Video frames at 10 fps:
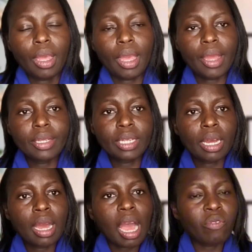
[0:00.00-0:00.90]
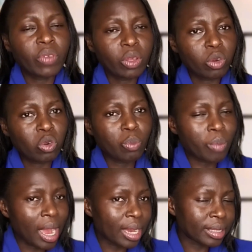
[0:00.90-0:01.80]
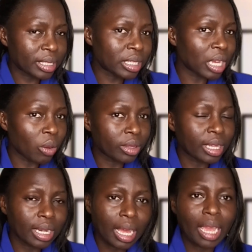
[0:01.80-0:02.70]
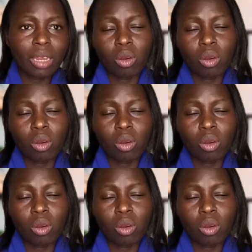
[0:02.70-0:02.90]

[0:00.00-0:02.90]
And a few months down the line,